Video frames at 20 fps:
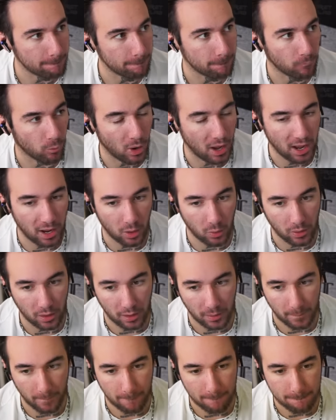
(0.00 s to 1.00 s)
Wow.
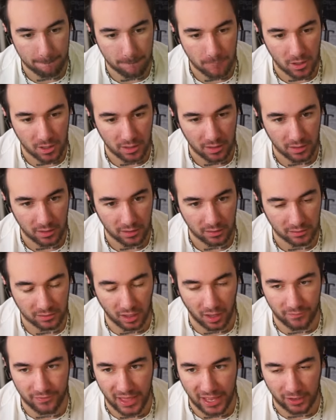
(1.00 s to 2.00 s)

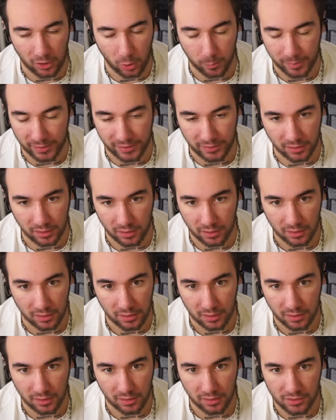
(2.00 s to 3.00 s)
Love that opening.
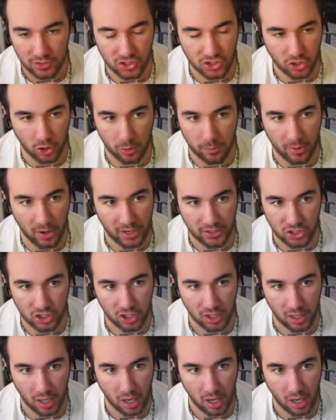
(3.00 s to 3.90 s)
So much.